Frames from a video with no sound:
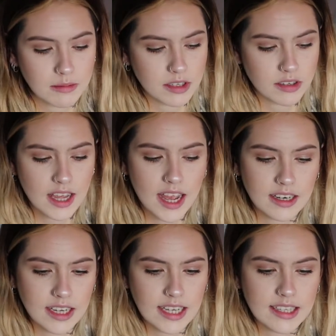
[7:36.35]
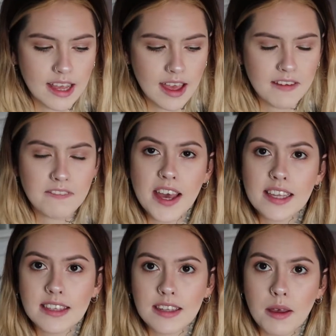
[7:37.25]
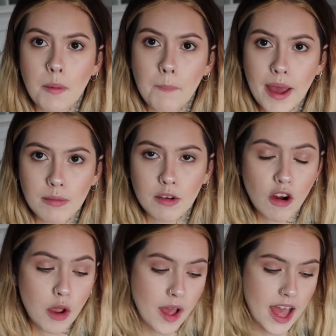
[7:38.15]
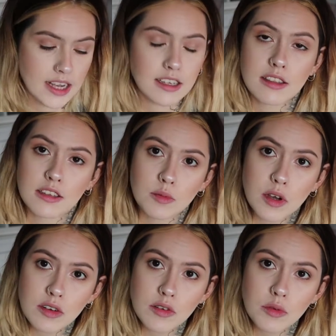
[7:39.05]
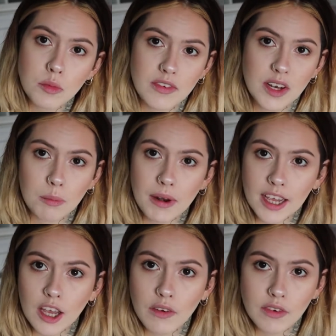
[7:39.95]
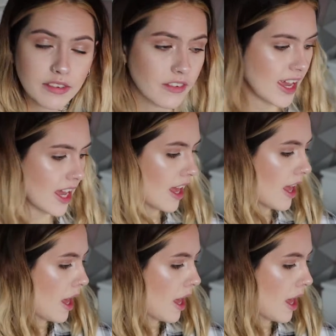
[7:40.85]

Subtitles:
We just had his vest, baby grope and the swaddle with a little blanket over his feet.